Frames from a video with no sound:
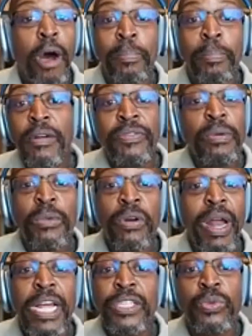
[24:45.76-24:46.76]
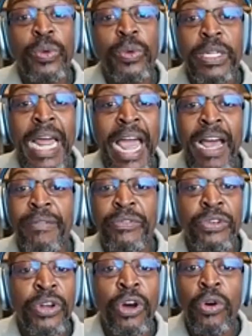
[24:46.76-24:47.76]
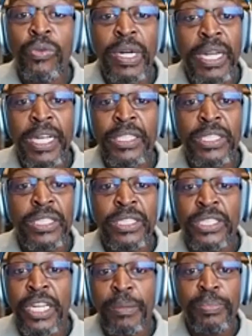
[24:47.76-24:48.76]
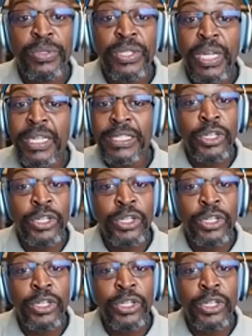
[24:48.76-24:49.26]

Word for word: apart from Christ would have no relationships,